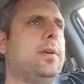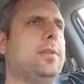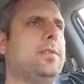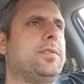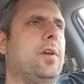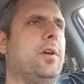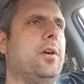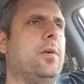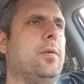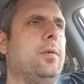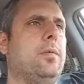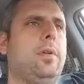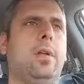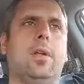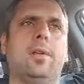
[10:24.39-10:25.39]
So,
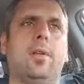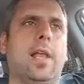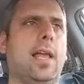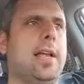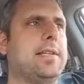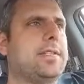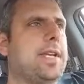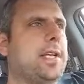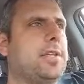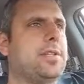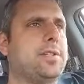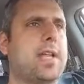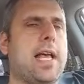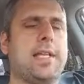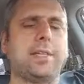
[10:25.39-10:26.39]
you know, like I said,
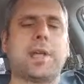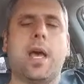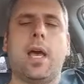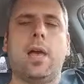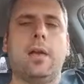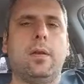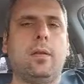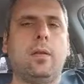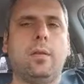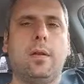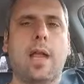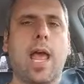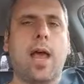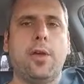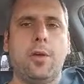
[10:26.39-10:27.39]
just ask God
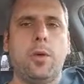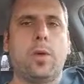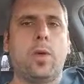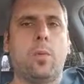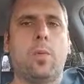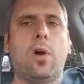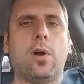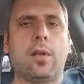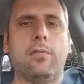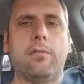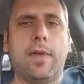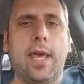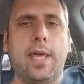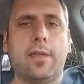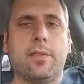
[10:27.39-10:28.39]
how you can walk in
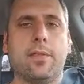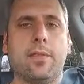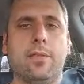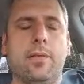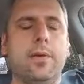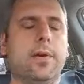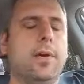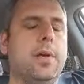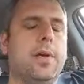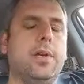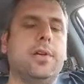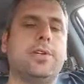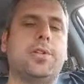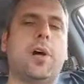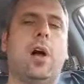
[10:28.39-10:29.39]
faith.
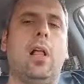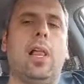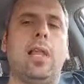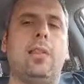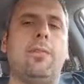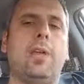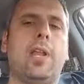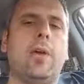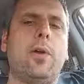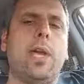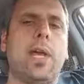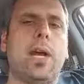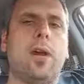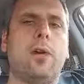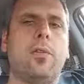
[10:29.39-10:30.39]
So I'll end the video
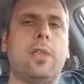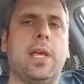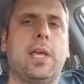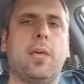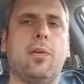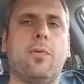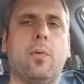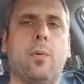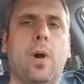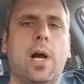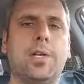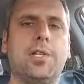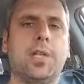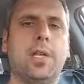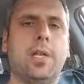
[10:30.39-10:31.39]
here. Thank you for
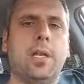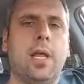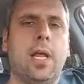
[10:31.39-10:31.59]
watching.